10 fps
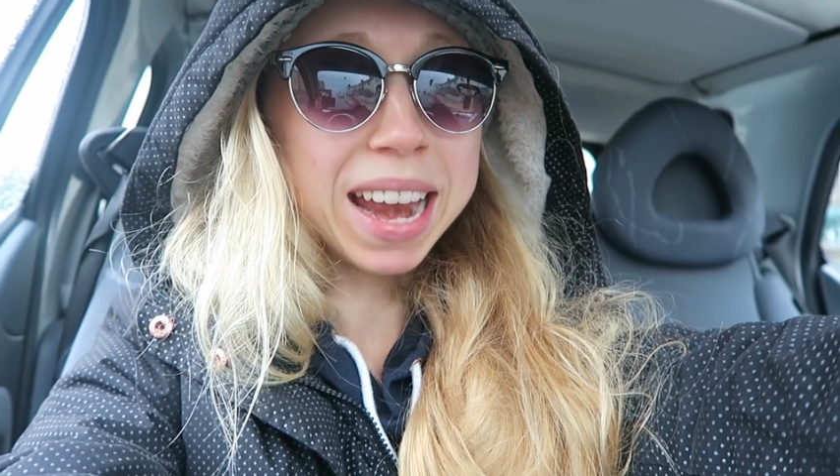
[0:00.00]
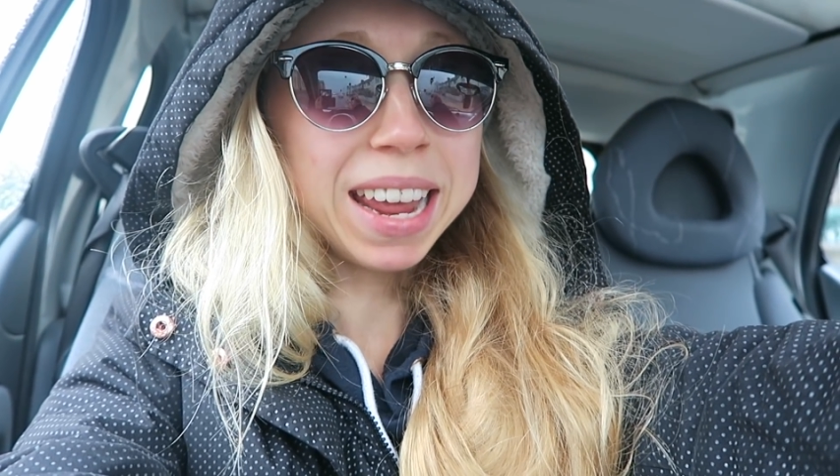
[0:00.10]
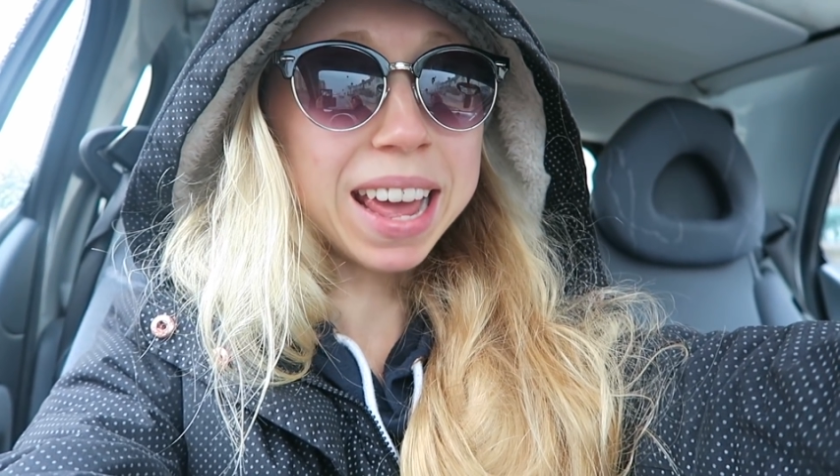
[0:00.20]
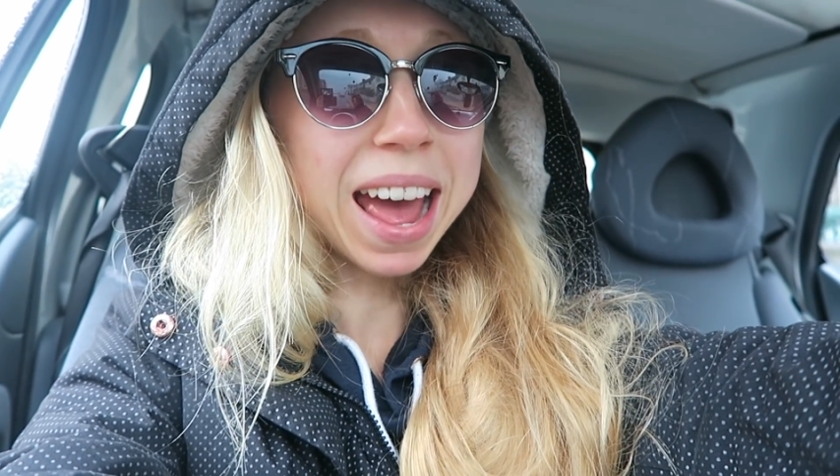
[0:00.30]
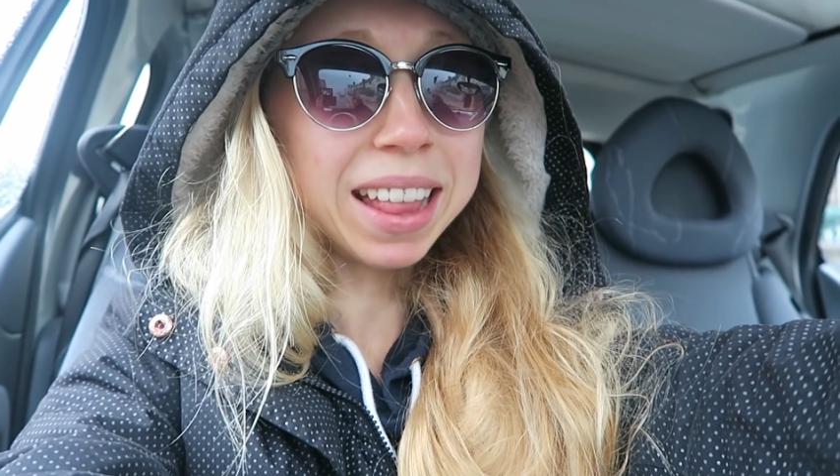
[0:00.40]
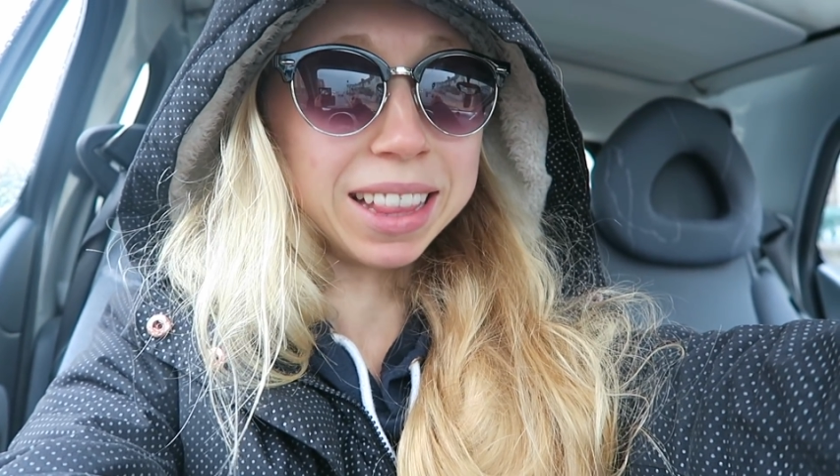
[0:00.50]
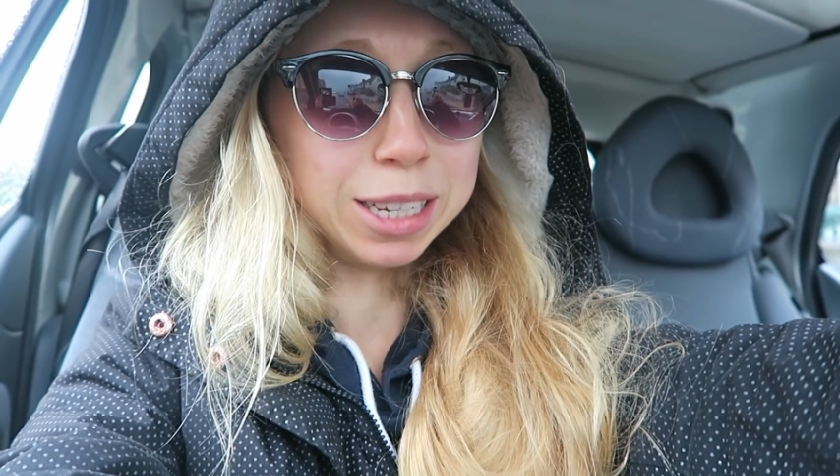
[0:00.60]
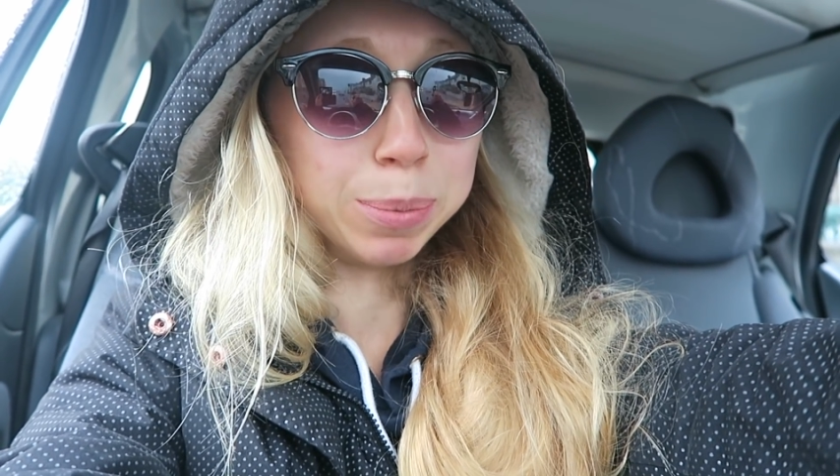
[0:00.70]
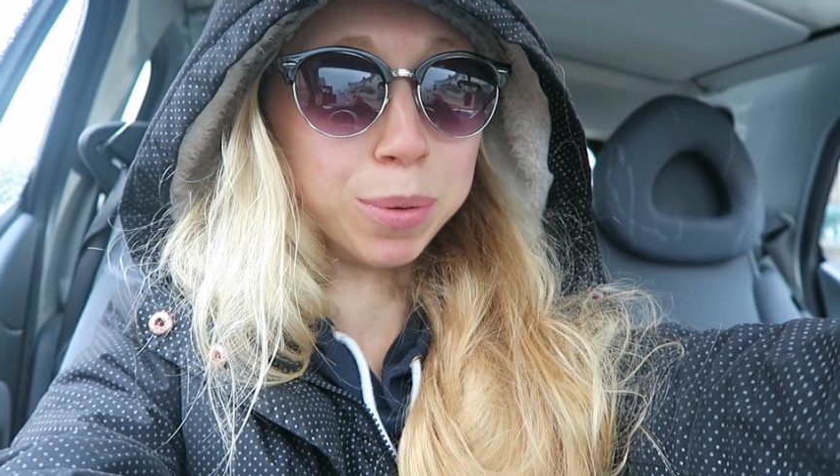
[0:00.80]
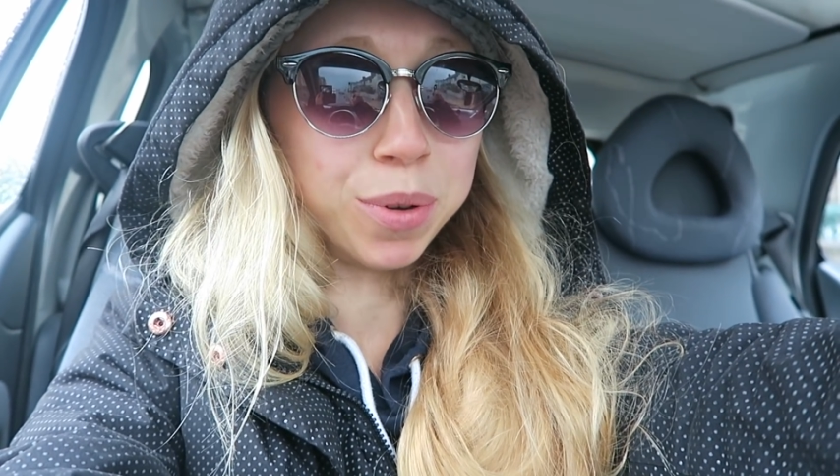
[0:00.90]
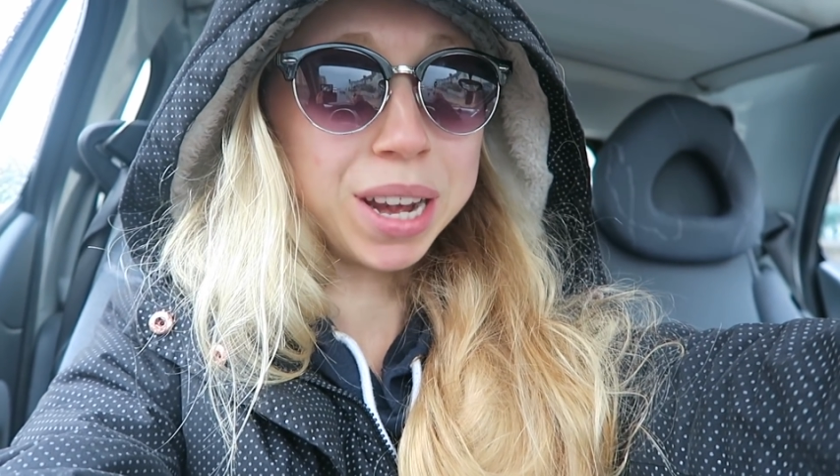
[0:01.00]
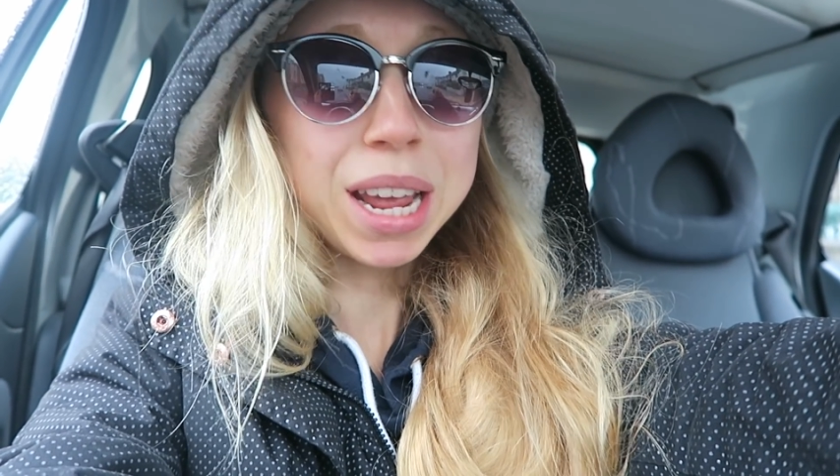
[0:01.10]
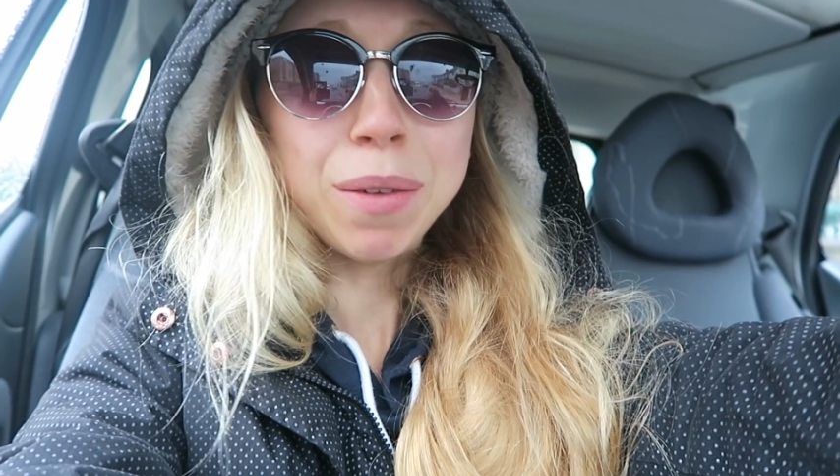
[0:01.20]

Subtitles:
and at this point,